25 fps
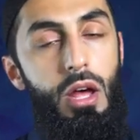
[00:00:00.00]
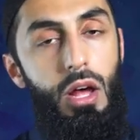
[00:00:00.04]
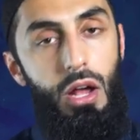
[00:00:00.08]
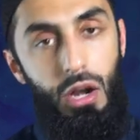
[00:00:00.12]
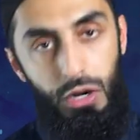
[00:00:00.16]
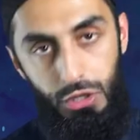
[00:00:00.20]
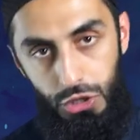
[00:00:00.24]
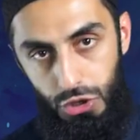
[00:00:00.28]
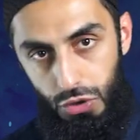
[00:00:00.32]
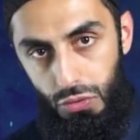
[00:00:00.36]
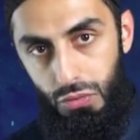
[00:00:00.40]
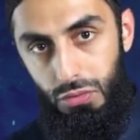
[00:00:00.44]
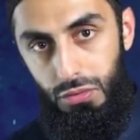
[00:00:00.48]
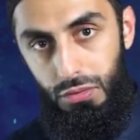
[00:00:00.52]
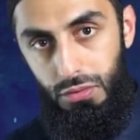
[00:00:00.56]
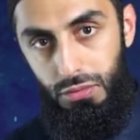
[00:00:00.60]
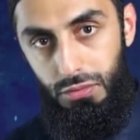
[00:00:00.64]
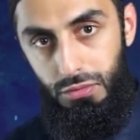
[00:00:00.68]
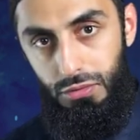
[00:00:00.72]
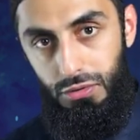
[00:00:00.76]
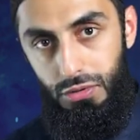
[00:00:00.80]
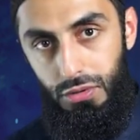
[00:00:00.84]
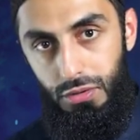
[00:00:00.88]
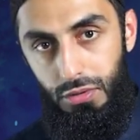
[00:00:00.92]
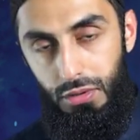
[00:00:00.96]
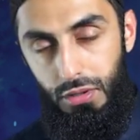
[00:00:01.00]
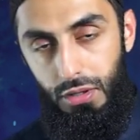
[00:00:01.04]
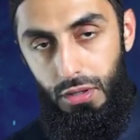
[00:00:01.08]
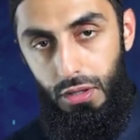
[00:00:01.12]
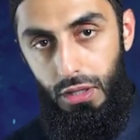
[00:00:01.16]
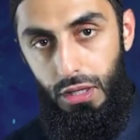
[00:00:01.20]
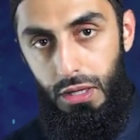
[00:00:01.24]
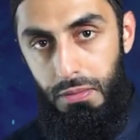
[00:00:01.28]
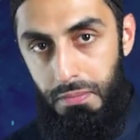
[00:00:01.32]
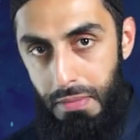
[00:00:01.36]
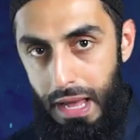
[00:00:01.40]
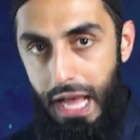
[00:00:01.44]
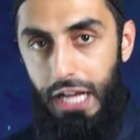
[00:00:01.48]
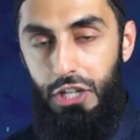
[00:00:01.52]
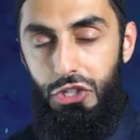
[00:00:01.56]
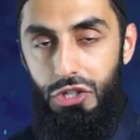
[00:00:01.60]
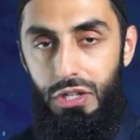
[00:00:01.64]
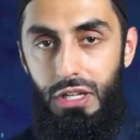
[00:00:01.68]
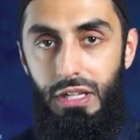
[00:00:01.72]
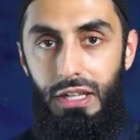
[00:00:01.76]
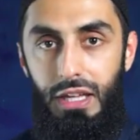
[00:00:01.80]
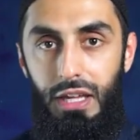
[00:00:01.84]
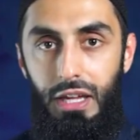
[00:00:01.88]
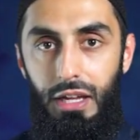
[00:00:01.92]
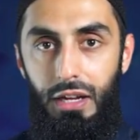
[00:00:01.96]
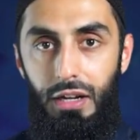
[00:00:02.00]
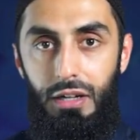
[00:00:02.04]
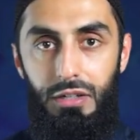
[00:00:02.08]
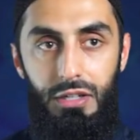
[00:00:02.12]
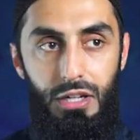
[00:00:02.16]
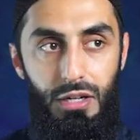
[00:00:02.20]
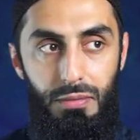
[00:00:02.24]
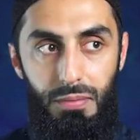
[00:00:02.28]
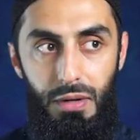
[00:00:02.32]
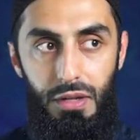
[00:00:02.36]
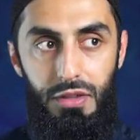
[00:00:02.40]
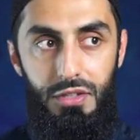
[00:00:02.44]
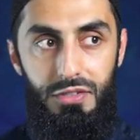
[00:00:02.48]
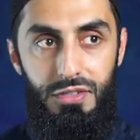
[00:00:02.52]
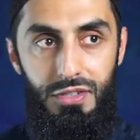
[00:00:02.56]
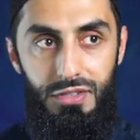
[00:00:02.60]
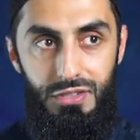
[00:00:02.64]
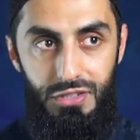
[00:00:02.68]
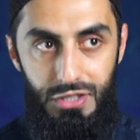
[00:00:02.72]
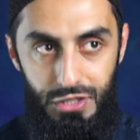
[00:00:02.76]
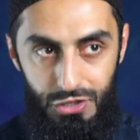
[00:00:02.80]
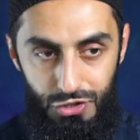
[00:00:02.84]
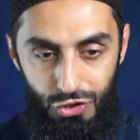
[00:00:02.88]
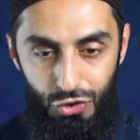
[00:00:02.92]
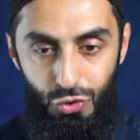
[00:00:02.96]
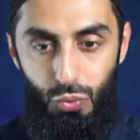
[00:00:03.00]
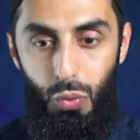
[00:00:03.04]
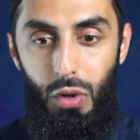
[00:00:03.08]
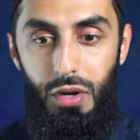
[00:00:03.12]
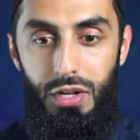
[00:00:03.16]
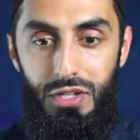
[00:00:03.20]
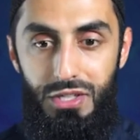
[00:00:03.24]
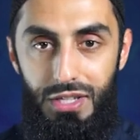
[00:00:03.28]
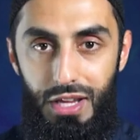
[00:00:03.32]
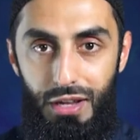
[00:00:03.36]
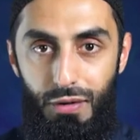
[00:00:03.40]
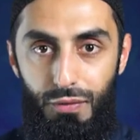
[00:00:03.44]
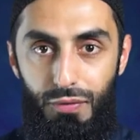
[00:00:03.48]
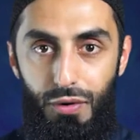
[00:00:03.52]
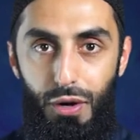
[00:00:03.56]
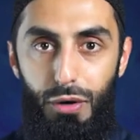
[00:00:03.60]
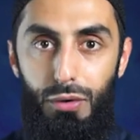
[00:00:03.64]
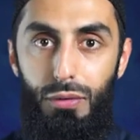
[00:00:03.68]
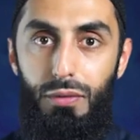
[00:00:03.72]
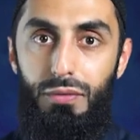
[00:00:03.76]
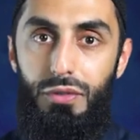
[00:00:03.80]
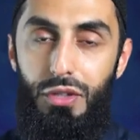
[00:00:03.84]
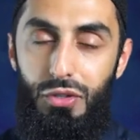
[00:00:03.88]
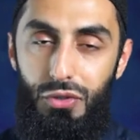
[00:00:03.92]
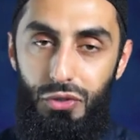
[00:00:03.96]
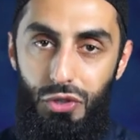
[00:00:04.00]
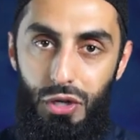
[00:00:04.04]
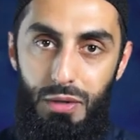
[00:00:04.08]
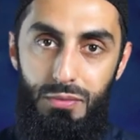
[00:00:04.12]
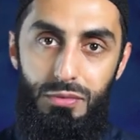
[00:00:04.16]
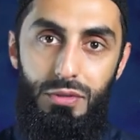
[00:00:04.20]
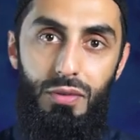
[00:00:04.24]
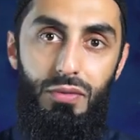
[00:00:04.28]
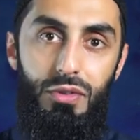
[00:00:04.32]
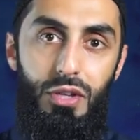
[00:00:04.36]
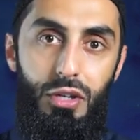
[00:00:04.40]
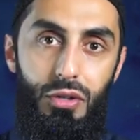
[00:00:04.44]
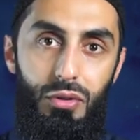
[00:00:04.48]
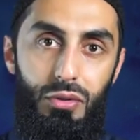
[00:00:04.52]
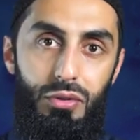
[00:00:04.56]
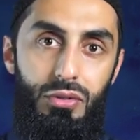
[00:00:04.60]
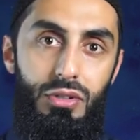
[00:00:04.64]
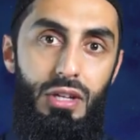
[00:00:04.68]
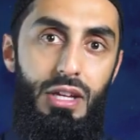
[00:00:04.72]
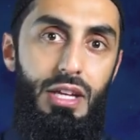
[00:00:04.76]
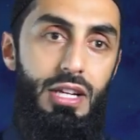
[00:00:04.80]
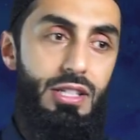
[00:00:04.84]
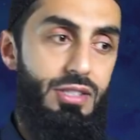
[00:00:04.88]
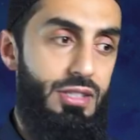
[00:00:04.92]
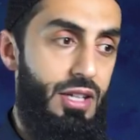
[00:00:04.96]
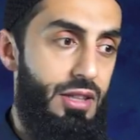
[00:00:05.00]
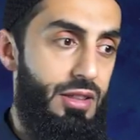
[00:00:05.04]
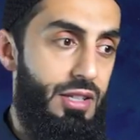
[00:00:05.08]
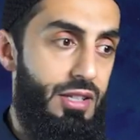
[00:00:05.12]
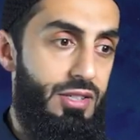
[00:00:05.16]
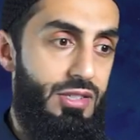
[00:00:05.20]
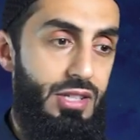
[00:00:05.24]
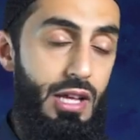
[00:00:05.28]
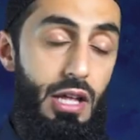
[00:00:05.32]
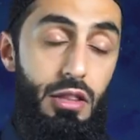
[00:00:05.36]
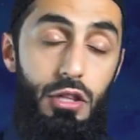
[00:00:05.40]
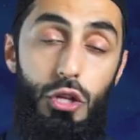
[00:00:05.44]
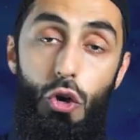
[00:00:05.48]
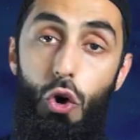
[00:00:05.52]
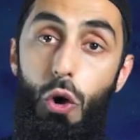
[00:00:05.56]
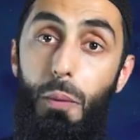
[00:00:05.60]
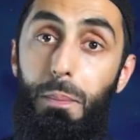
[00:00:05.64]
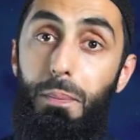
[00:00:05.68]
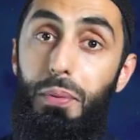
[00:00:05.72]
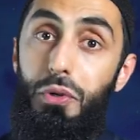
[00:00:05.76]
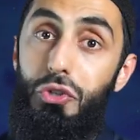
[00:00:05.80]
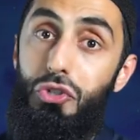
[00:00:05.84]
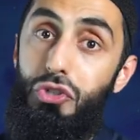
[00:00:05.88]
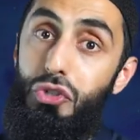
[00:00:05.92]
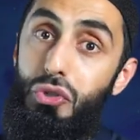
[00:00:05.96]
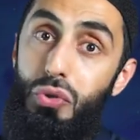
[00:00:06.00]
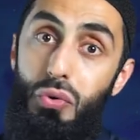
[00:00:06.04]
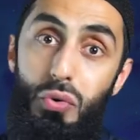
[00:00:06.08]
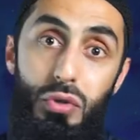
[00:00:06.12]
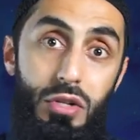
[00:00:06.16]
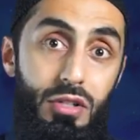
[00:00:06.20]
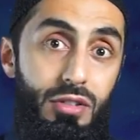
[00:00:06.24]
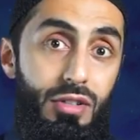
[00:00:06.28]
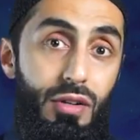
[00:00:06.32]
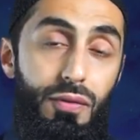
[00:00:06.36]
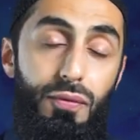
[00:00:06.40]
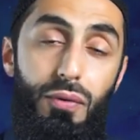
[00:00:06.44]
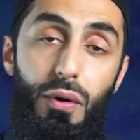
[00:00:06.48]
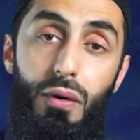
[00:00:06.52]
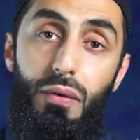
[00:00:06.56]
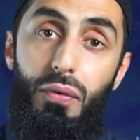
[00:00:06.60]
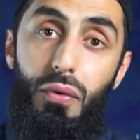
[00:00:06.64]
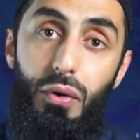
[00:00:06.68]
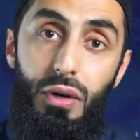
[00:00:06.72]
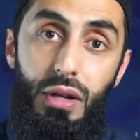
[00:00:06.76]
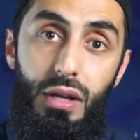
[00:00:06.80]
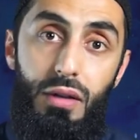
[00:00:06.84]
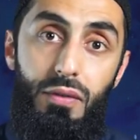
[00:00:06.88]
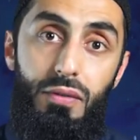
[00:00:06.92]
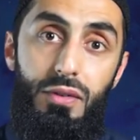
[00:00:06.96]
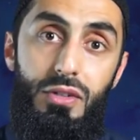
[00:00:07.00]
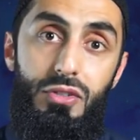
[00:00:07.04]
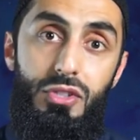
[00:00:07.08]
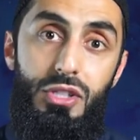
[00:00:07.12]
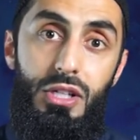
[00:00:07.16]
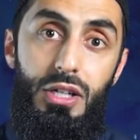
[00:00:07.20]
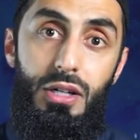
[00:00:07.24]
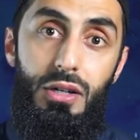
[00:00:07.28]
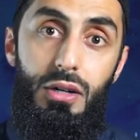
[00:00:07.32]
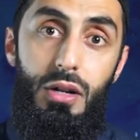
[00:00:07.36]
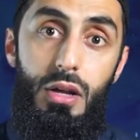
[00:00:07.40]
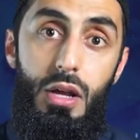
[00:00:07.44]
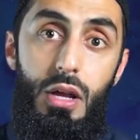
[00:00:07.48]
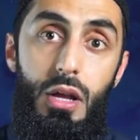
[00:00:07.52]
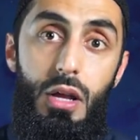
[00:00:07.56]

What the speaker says: Are you imagining here, dear brothers and sisters, what is involved in terms of the good deeds and this, the opportunity for forgiveness here?